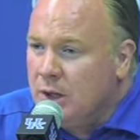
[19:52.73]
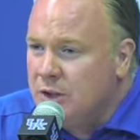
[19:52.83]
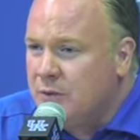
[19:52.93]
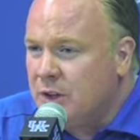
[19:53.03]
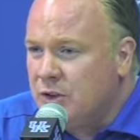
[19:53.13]

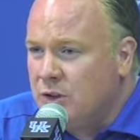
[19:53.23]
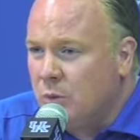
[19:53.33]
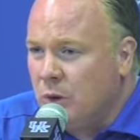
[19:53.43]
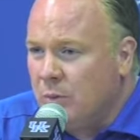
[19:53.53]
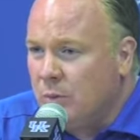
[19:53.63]
He's
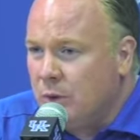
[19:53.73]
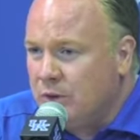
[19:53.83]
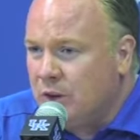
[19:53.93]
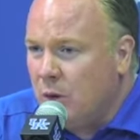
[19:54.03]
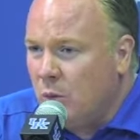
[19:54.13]
finishing one.
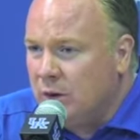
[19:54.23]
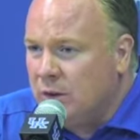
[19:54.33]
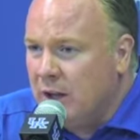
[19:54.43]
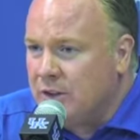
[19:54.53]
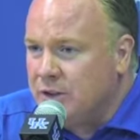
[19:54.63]
He's got one
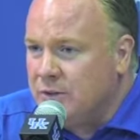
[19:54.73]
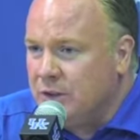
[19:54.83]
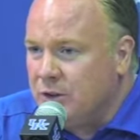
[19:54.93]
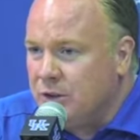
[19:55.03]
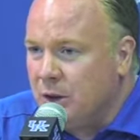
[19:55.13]
class he's
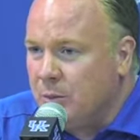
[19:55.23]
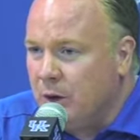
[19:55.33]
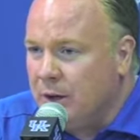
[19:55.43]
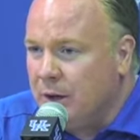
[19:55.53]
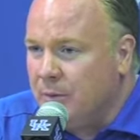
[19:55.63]
finishing up
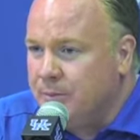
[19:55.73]
right now.